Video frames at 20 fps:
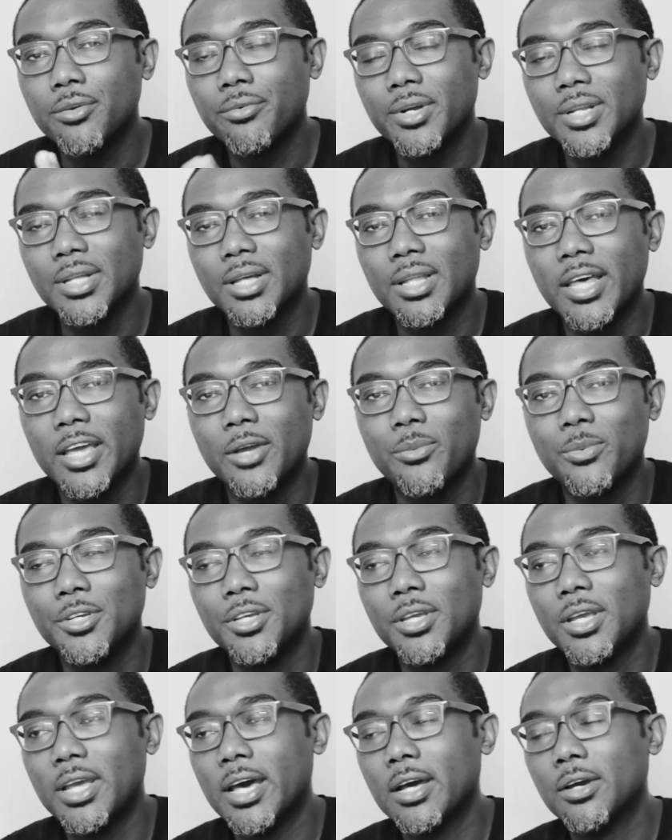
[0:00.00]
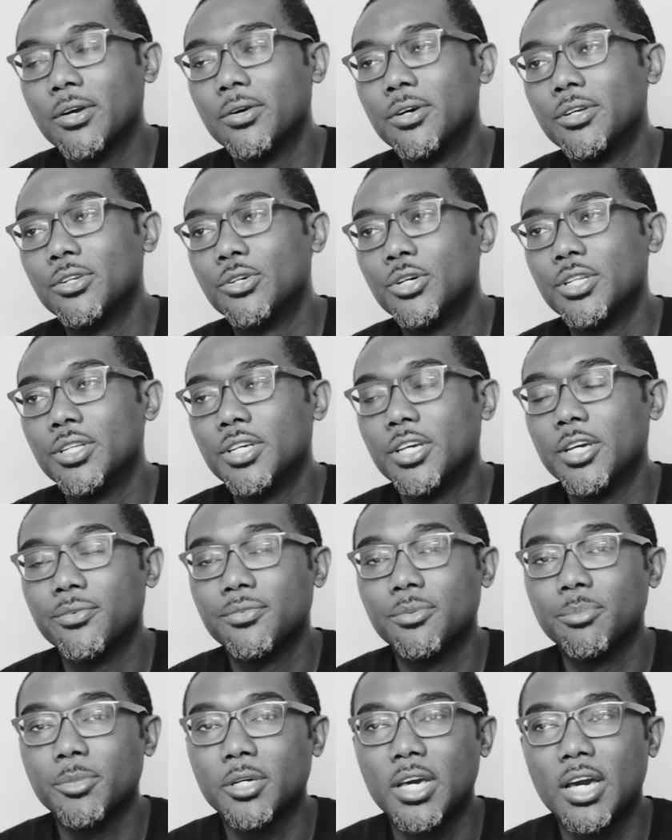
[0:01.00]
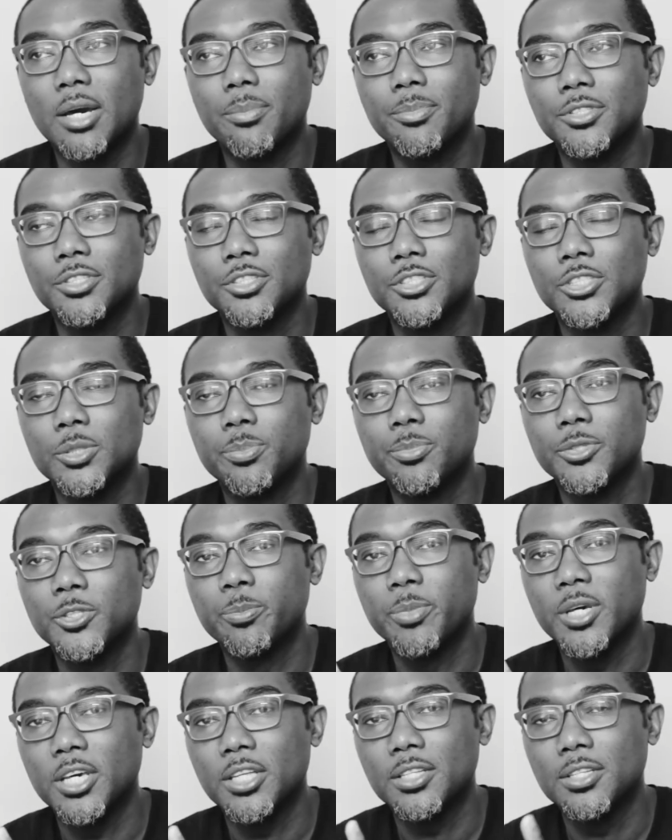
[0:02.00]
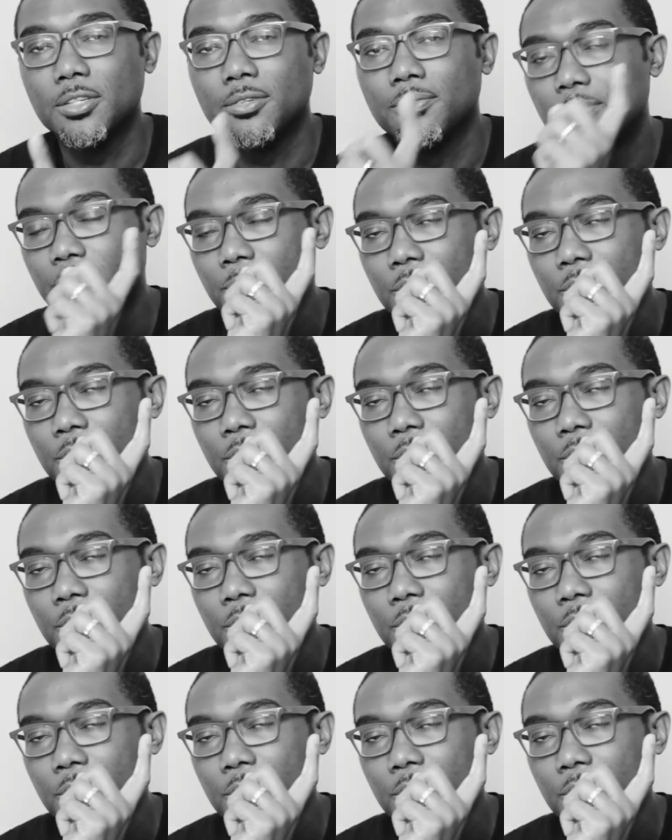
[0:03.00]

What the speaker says: really like what you got going on here from a compositional perspective.